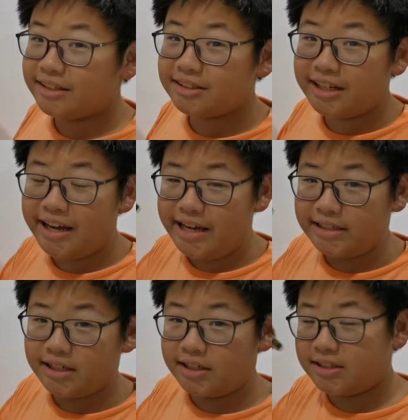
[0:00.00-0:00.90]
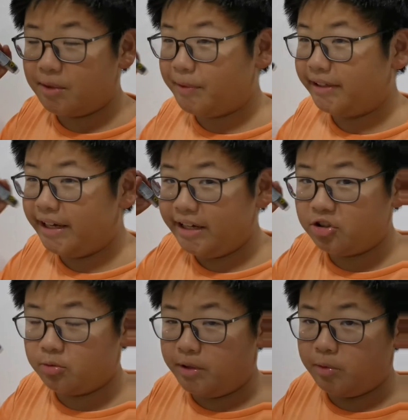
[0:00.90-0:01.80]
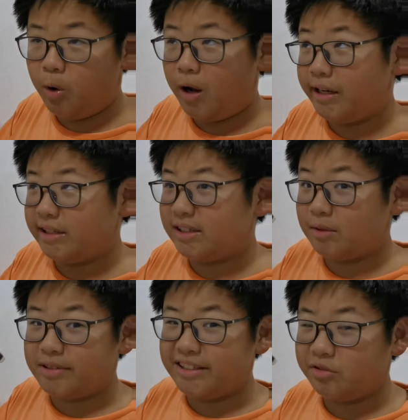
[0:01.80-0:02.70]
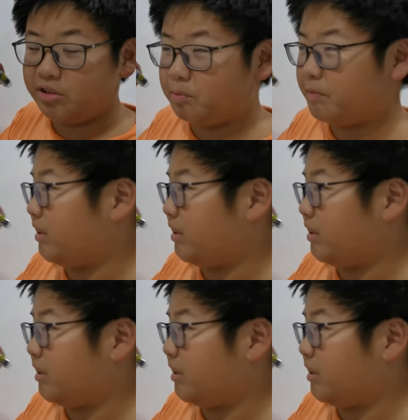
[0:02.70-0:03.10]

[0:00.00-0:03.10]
this case, subbing a to be 1 and substituting